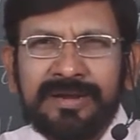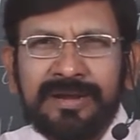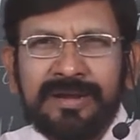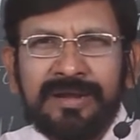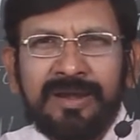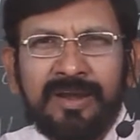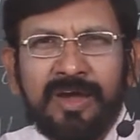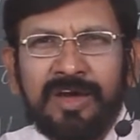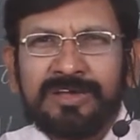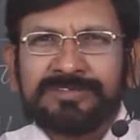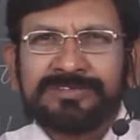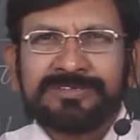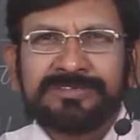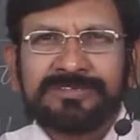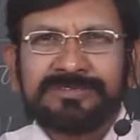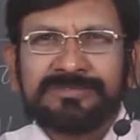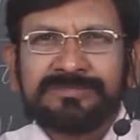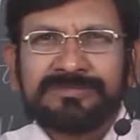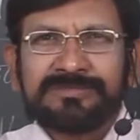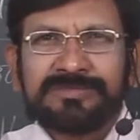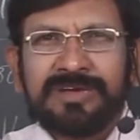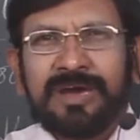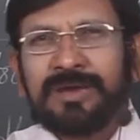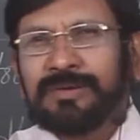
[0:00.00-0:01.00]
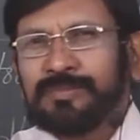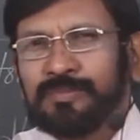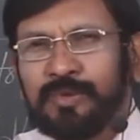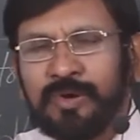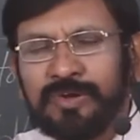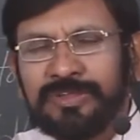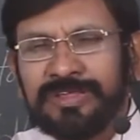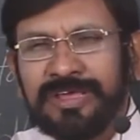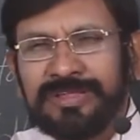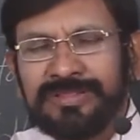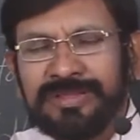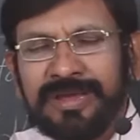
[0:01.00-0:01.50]
laws or
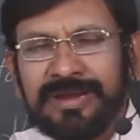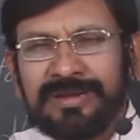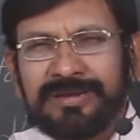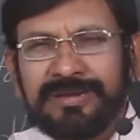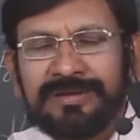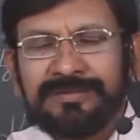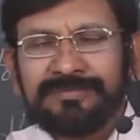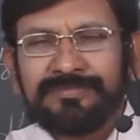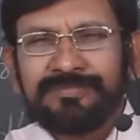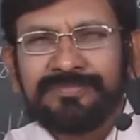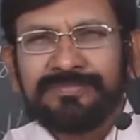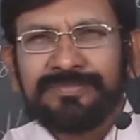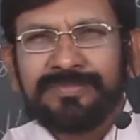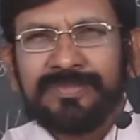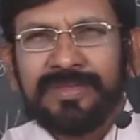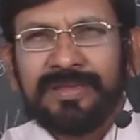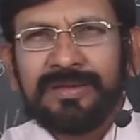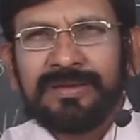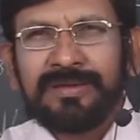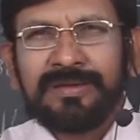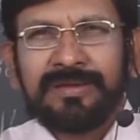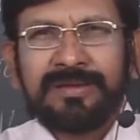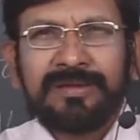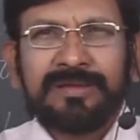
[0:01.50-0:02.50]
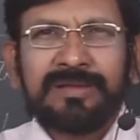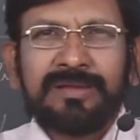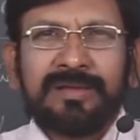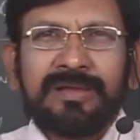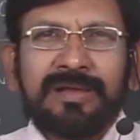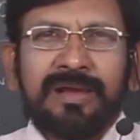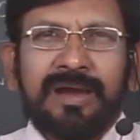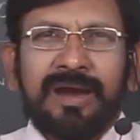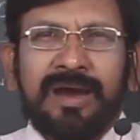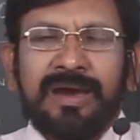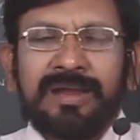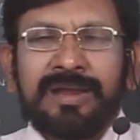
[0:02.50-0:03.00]
more than that
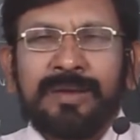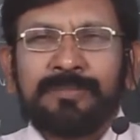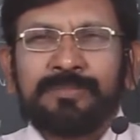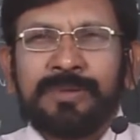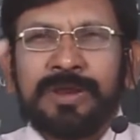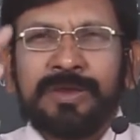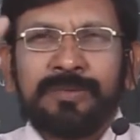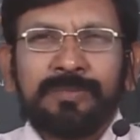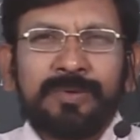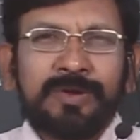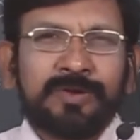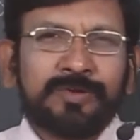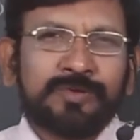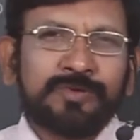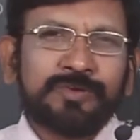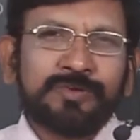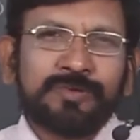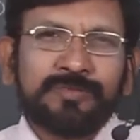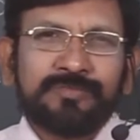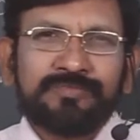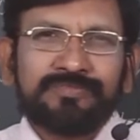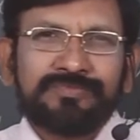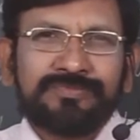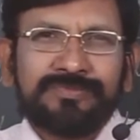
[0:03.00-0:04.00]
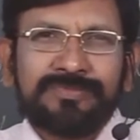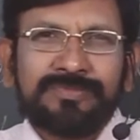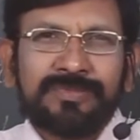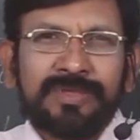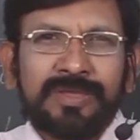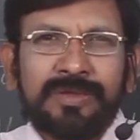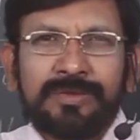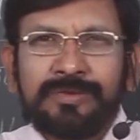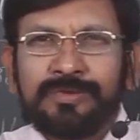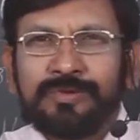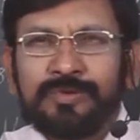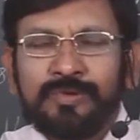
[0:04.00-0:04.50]
are applicable to you.
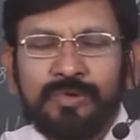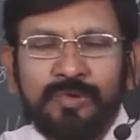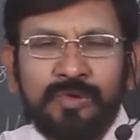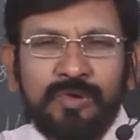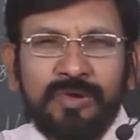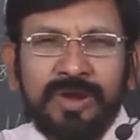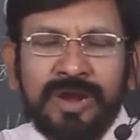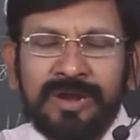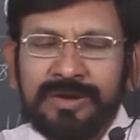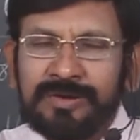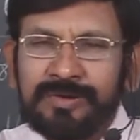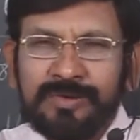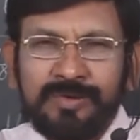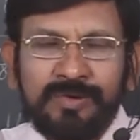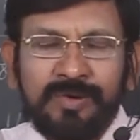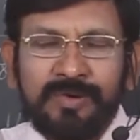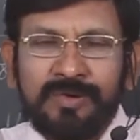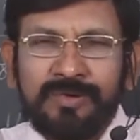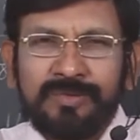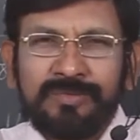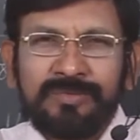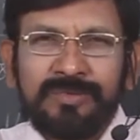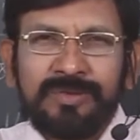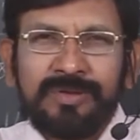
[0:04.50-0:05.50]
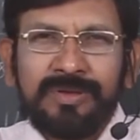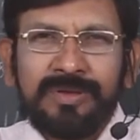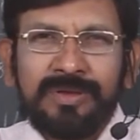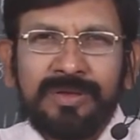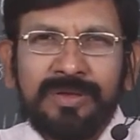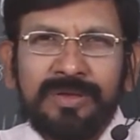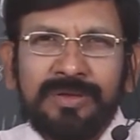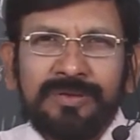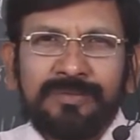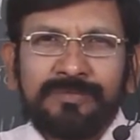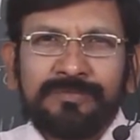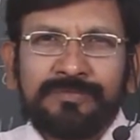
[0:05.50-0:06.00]
You do not know
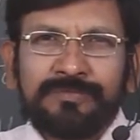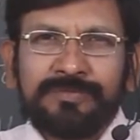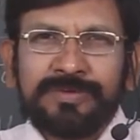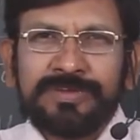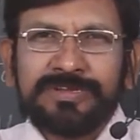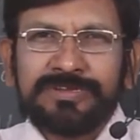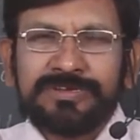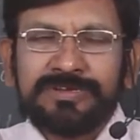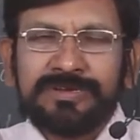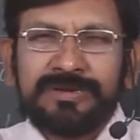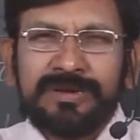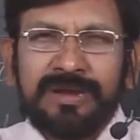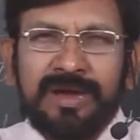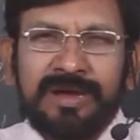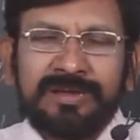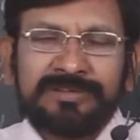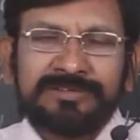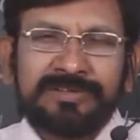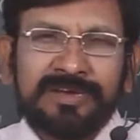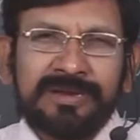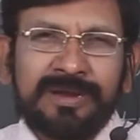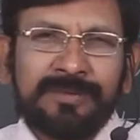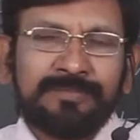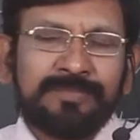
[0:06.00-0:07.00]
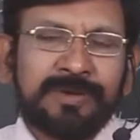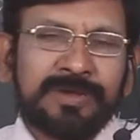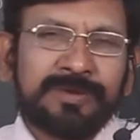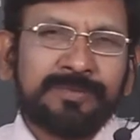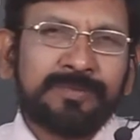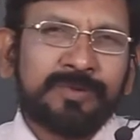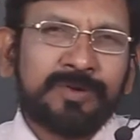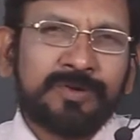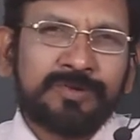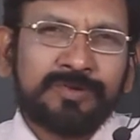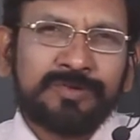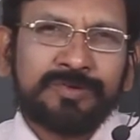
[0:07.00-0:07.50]
which laws are
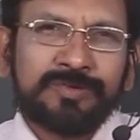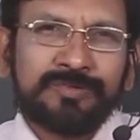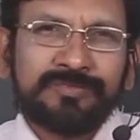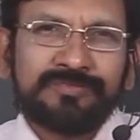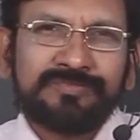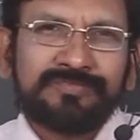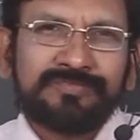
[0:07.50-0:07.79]
applicable to you,